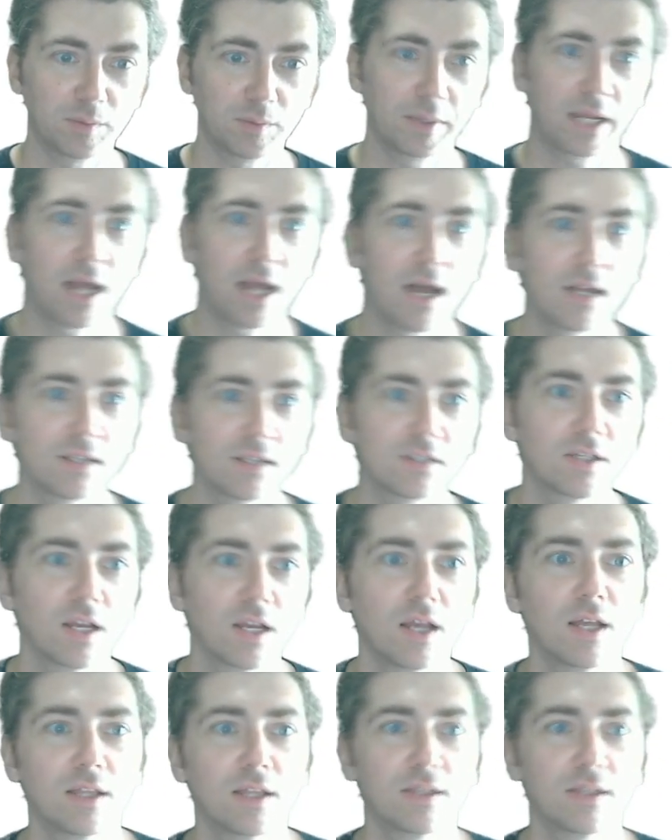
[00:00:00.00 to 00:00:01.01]
Because
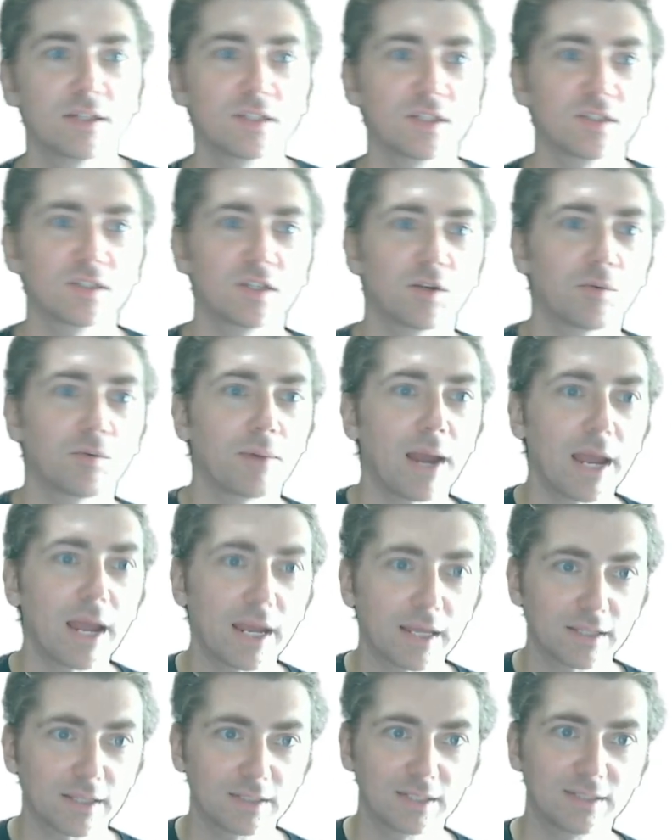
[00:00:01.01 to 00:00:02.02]
this is an
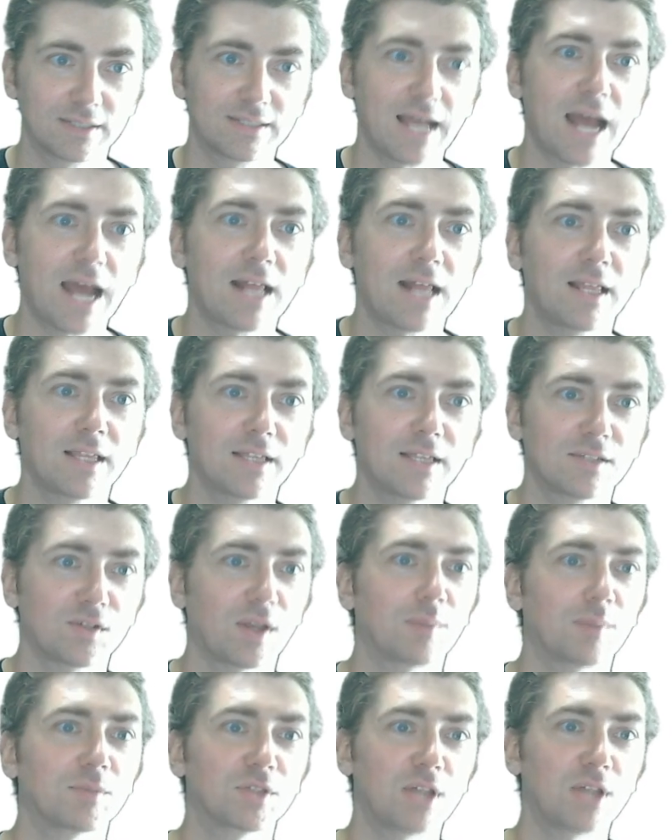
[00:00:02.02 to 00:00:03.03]
array that's exactly the
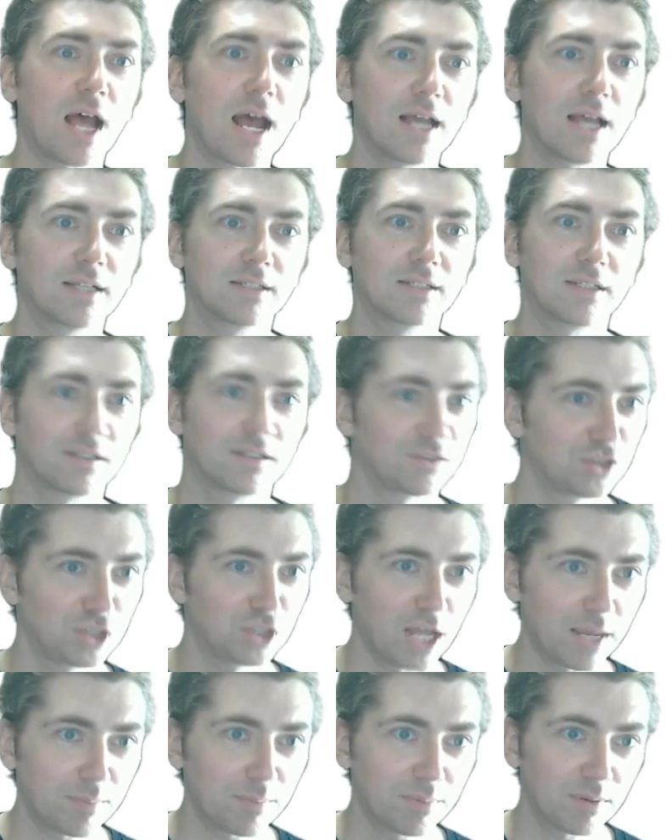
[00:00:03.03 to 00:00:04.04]
same size and
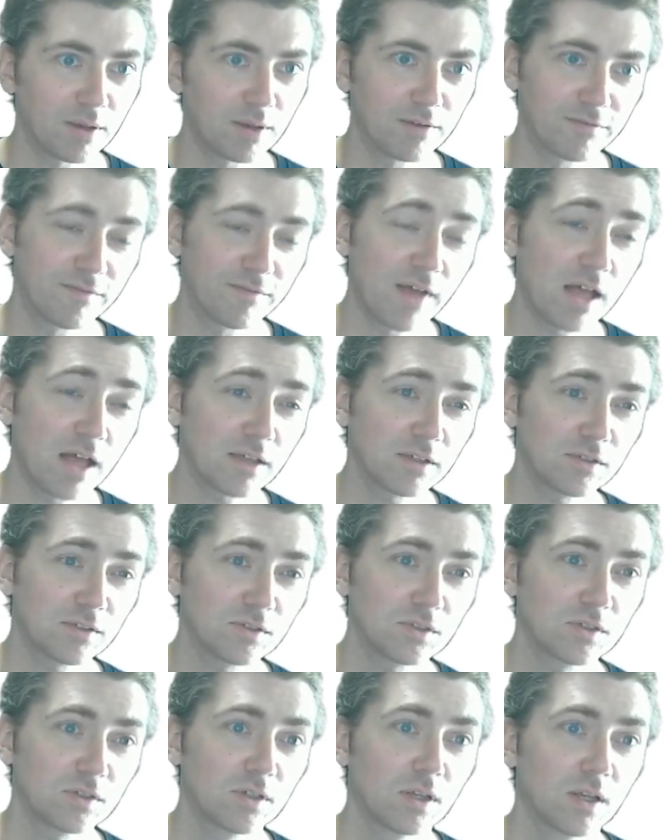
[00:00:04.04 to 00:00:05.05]
shape of
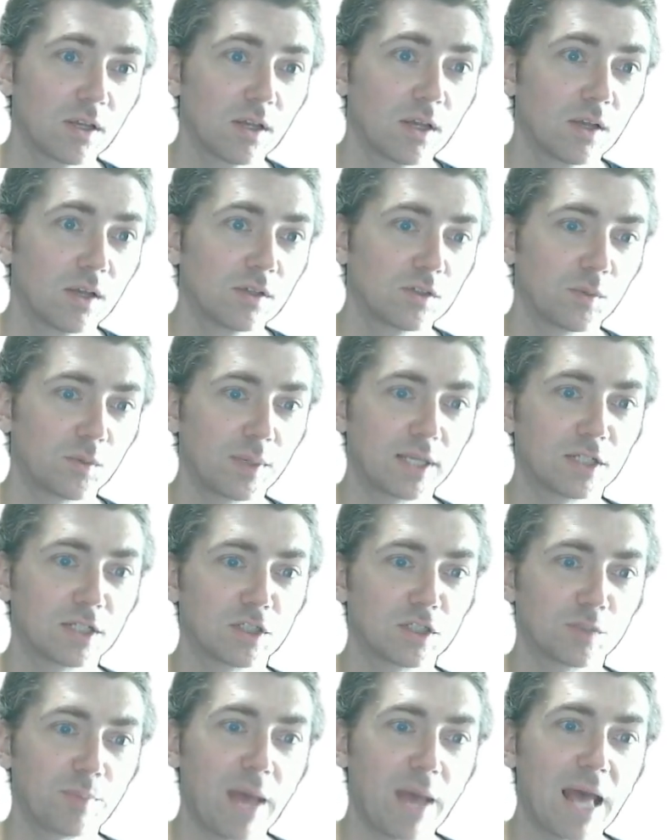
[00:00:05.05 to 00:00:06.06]
values, so we can
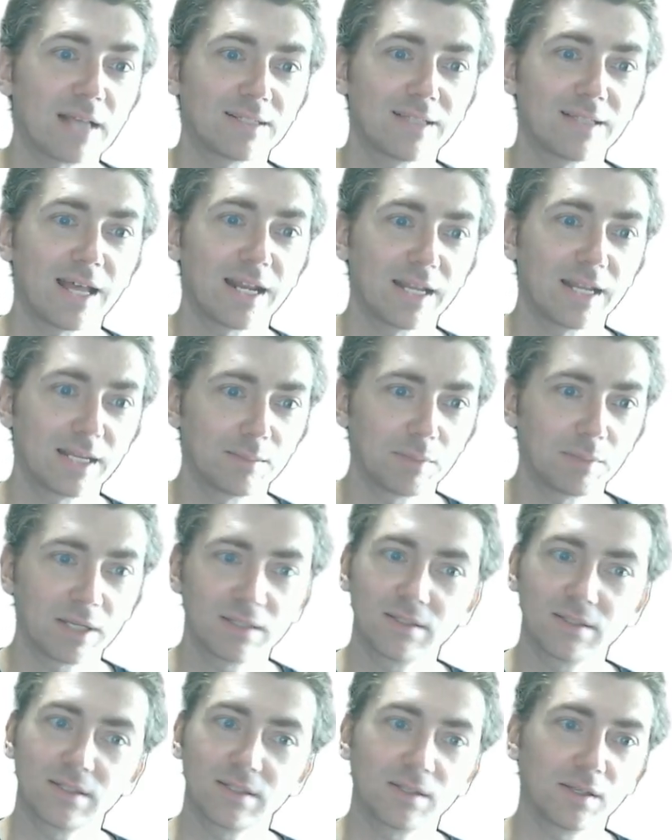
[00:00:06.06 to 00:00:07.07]
just pass that in
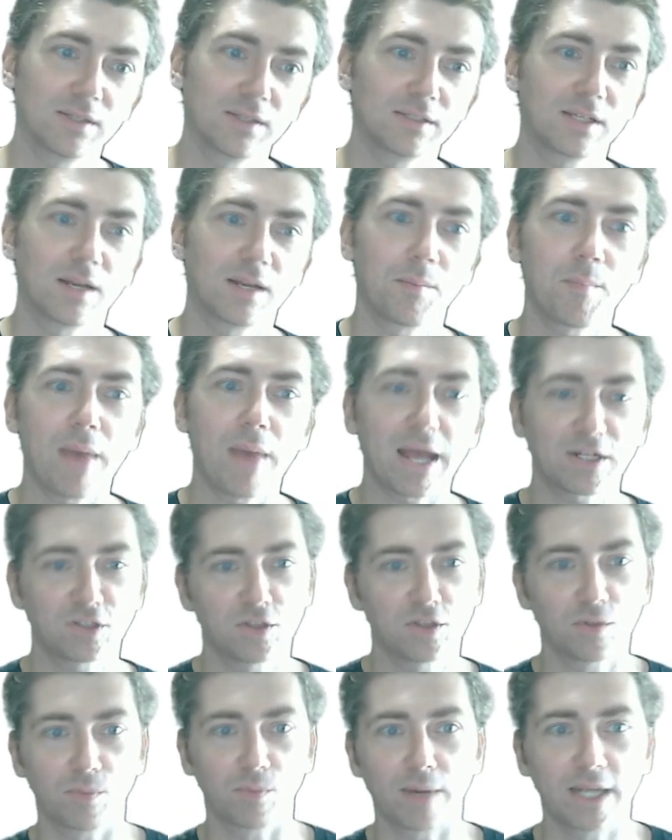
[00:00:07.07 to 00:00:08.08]
because it's going to
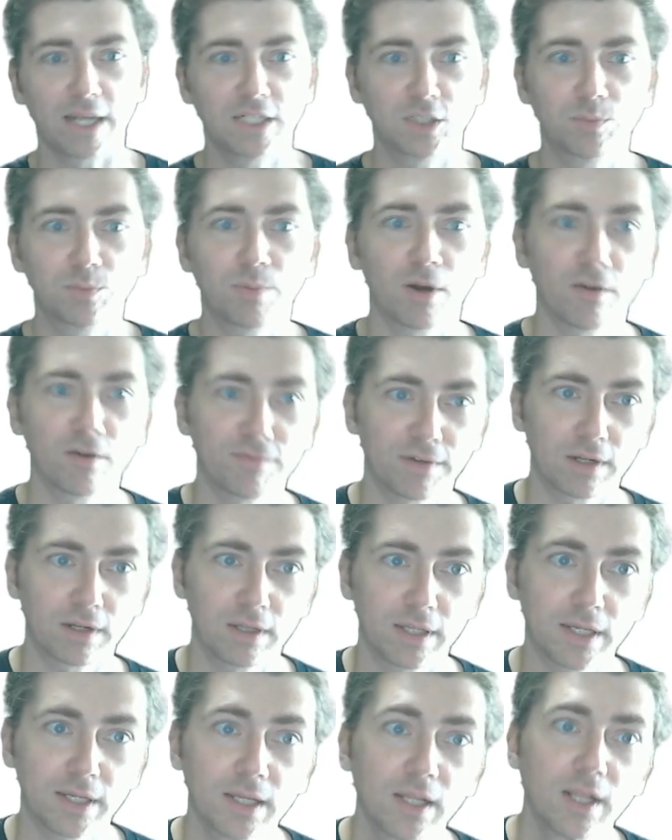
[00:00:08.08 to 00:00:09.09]
match the range
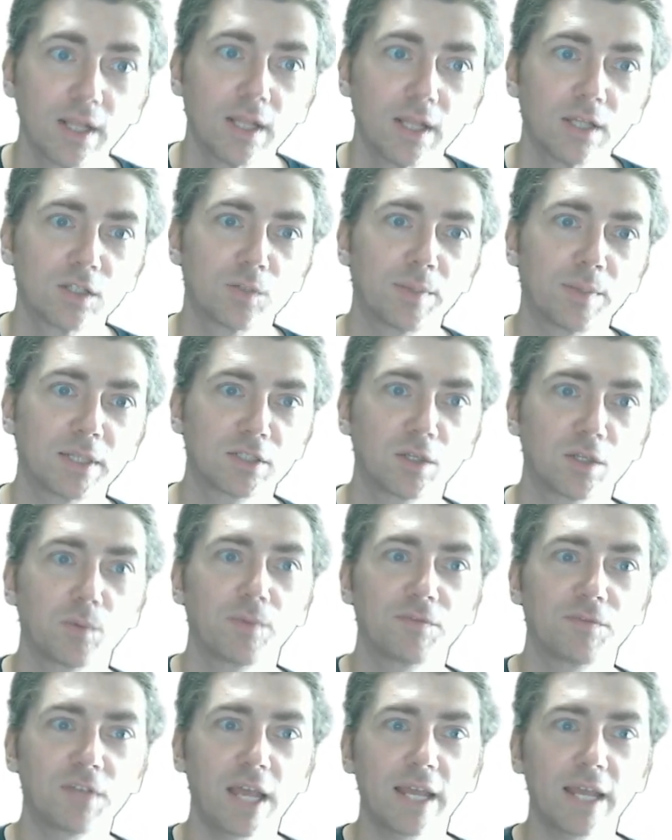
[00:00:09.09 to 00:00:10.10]
perfectly. So basically,
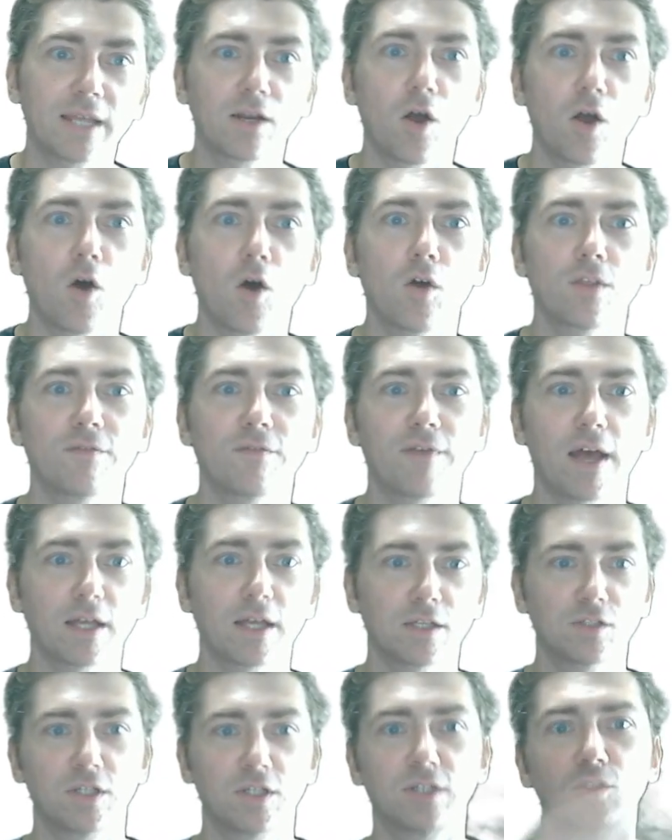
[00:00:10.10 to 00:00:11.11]
we've taken all the
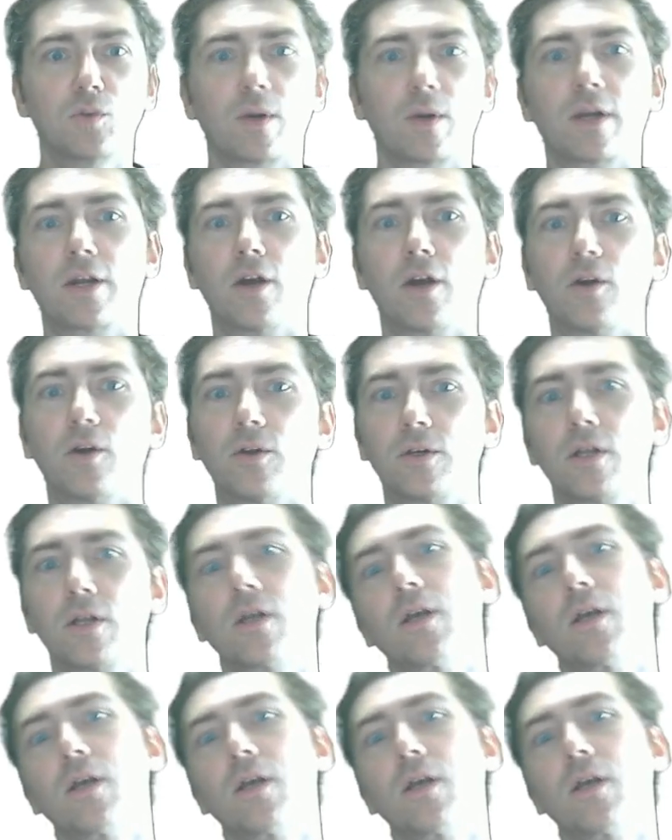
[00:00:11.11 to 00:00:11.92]
values into our code.